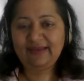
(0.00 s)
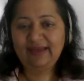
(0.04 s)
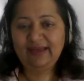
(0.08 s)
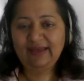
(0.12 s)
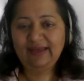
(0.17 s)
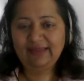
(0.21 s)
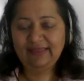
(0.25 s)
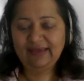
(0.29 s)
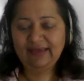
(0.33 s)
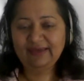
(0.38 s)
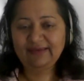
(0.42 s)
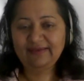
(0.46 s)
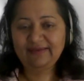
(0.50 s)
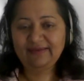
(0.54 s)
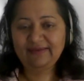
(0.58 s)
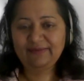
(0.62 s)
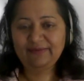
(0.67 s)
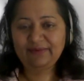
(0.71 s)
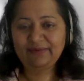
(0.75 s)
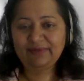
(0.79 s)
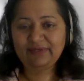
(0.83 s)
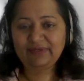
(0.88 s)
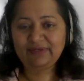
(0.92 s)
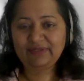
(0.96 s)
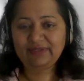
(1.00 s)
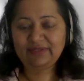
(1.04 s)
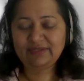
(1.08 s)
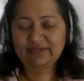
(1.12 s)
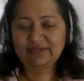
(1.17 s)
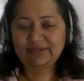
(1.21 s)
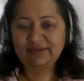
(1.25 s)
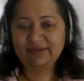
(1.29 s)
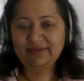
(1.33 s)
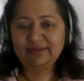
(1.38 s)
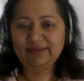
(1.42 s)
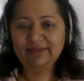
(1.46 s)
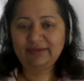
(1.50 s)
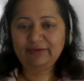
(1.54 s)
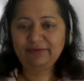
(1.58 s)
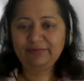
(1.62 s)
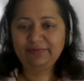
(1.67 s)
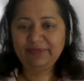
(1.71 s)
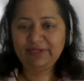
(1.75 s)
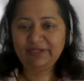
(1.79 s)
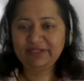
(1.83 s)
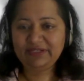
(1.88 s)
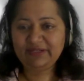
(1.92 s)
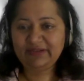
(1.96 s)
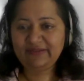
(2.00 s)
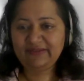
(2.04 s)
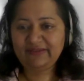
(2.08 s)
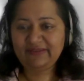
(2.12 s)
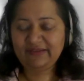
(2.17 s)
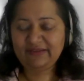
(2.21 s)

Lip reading: and that is what the Upanishads